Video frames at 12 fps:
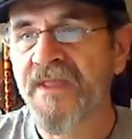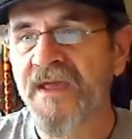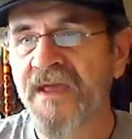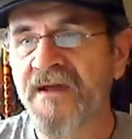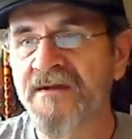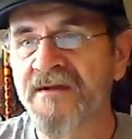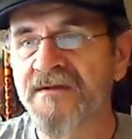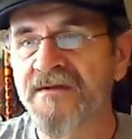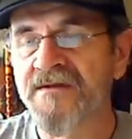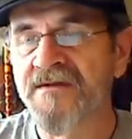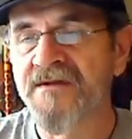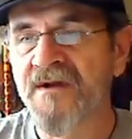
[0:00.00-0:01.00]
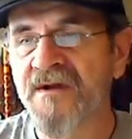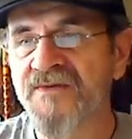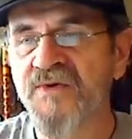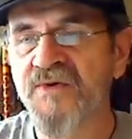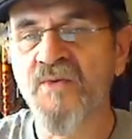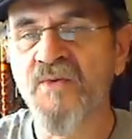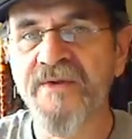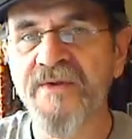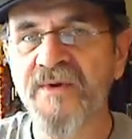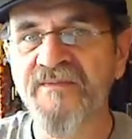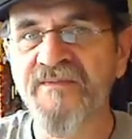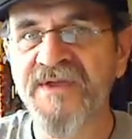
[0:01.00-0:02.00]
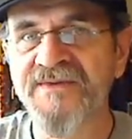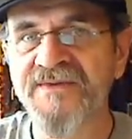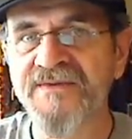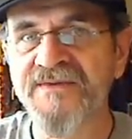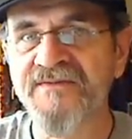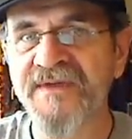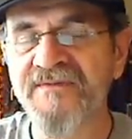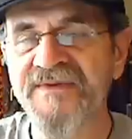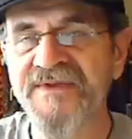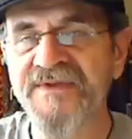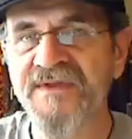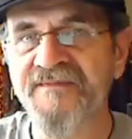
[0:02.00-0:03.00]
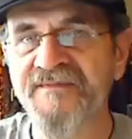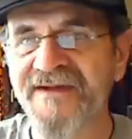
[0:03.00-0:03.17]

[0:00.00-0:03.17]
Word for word: and 2 or 3 pieces of PVC